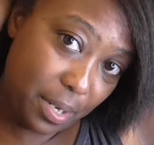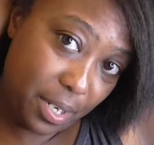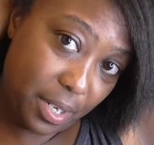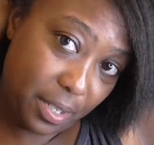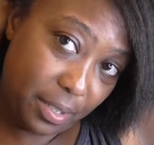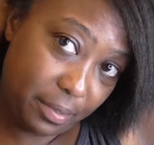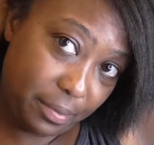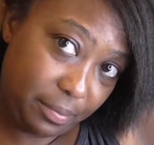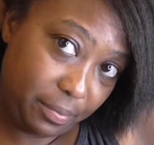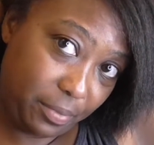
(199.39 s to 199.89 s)

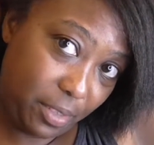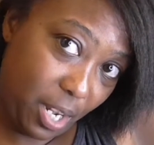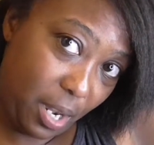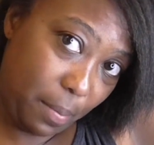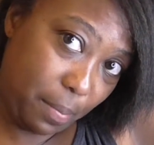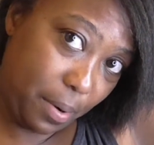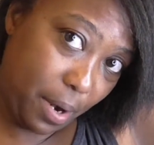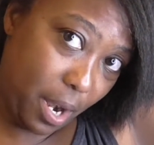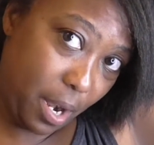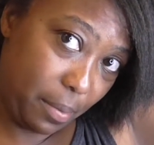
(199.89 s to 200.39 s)
but
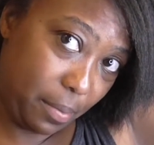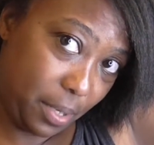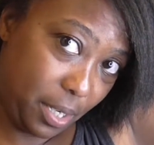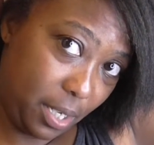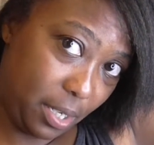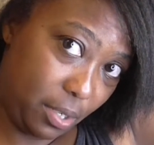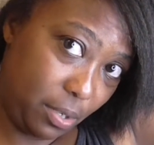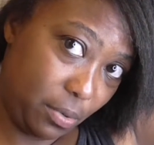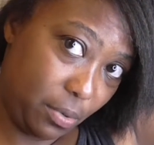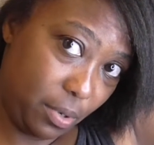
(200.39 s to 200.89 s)
I probably
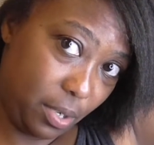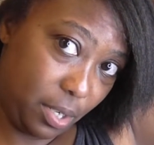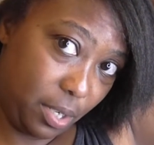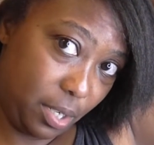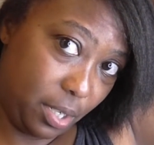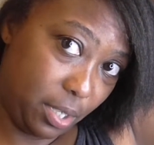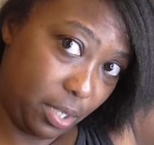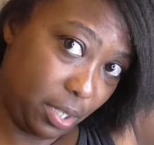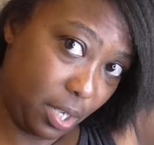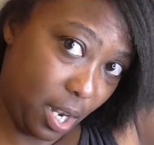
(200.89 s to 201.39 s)
didn't do a
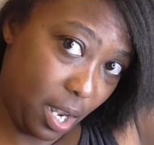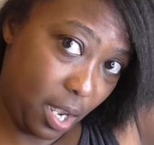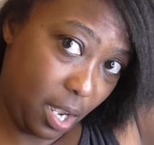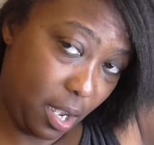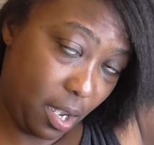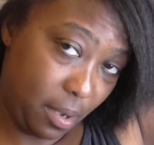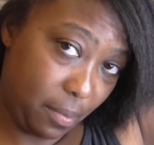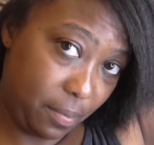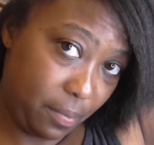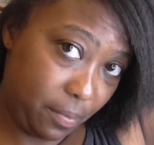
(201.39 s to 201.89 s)
good
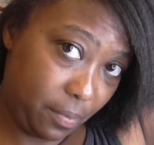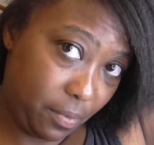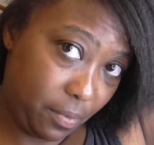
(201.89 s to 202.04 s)
job.